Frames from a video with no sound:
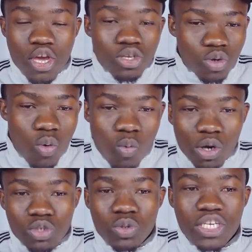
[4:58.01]
So
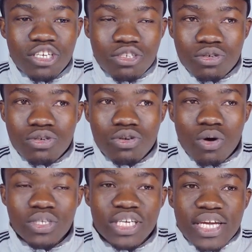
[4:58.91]
what we need to
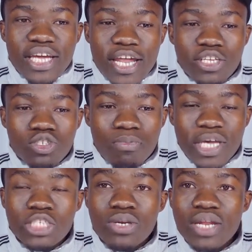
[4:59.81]
note is to
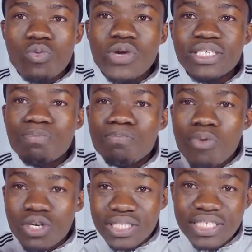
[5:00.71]
make sure that we
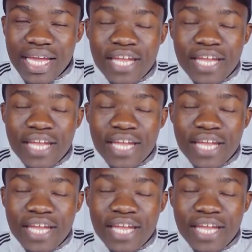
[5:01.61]
spot